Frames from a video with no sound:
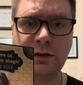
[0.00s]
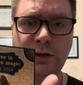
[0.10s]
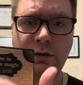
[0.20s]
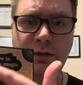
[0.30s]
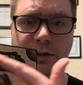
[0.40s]
You
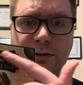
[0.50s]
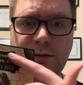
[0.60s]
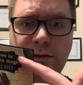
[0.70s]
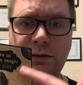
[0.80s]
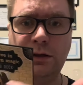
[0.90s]
know,
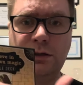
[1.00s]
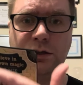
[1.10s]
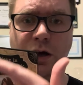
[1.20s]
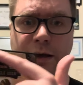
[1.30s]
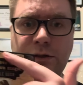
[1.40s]
this
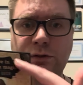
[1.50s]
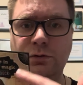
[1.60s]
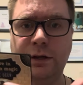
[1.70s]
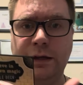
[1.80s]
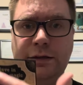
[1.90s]

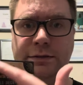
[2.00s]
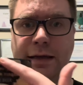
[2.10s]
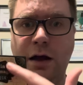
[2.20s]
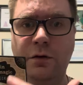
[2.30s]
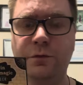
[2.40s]
title in
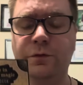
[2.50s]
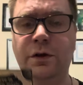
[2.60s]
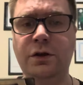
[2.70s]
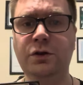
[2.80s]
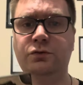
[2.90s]
itself
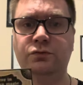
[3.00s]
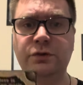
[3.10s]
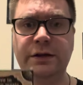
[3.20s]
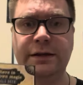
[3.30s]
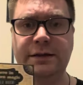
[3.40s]

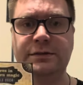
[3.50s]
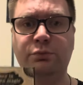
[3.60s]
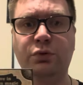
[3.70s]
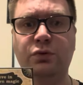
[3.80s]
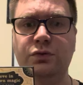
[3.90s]
really is
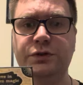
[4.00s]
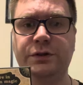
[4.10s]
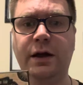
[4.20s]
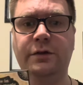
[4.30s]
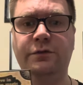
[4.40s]

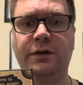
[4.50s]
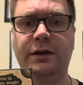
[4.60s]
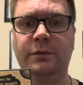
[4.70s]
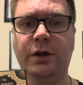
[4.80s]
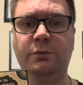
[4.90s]
important, I feel, at
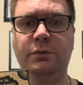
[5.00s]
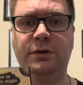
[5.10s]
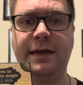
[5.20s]
the moment.